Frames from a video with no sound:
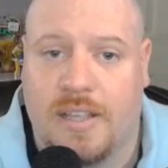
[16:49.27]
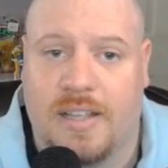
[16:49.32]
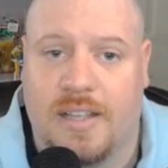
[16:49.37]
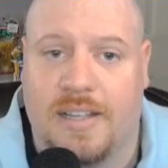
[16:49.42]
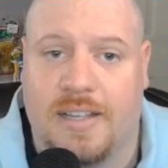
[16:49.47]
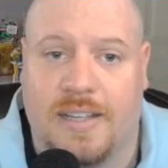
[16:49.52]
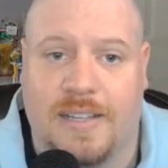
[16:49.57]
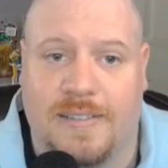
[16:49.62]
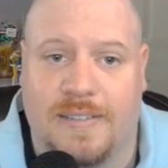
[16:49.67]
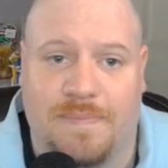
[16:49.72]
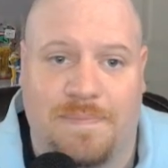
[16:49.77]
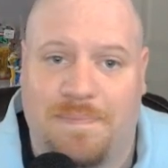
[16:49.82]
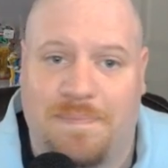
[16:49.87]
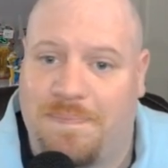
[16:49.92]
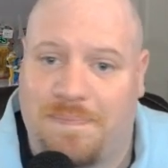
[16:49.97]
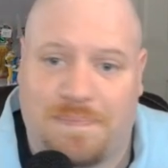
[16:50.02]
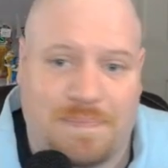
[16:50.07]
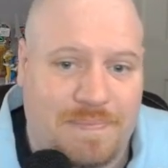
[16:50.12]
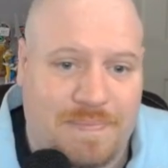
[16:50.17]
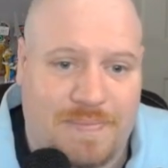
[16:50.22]
And
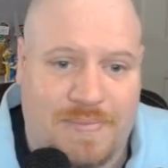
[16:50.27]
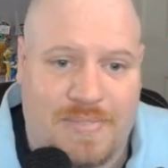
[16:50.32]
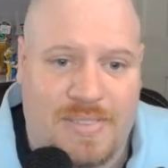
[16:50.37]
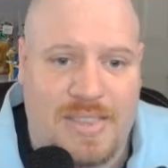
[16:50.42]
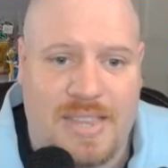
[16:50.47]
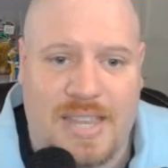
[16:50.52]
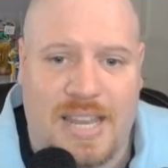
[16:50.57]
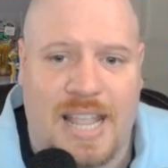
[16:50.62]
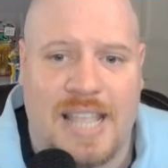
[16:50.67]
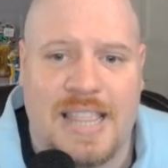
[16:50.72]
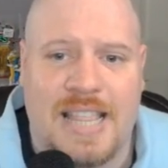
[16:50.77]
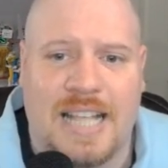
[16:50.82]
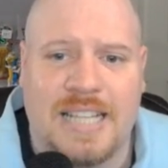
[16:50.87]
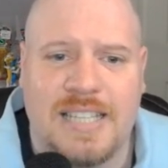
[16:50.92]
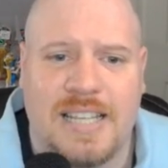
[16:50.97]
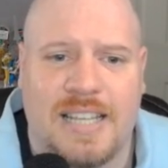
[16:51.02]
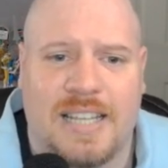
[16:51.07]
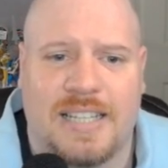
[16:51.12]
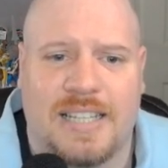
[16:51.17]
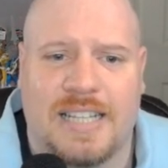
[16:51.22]

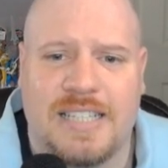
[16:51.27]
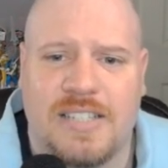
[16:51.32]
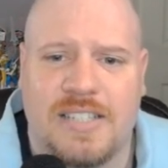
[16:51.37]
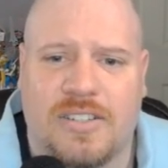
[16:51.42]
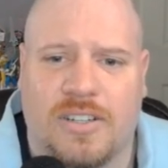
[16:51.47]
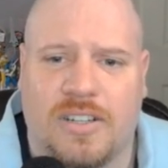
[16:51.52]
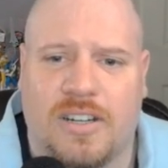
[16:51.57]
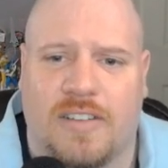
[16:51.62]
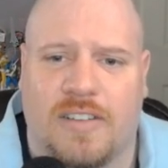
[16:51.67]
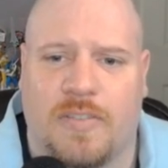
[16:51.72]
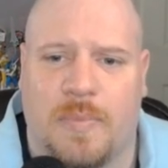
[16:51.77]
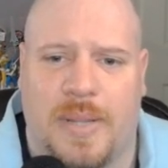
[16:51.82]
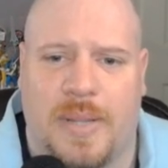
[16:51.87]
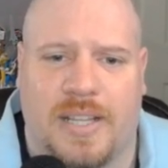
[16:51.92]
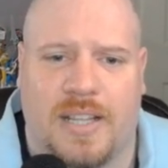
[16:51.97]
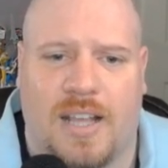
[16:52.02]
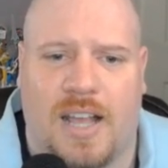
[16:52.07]
that's a turnoff for me.